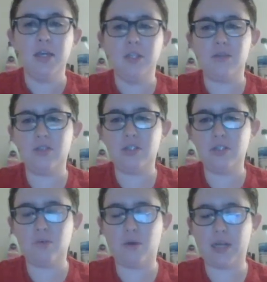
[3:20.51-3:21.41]
So just a
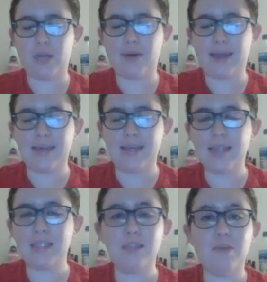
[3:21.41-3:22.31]
warning, when I
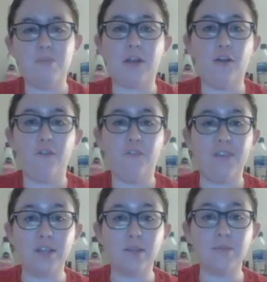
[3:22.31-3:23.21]
get to the bigger
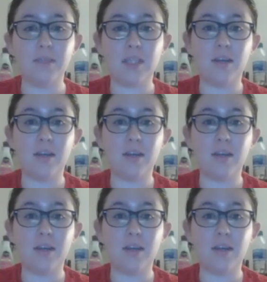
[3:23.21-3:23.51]
films,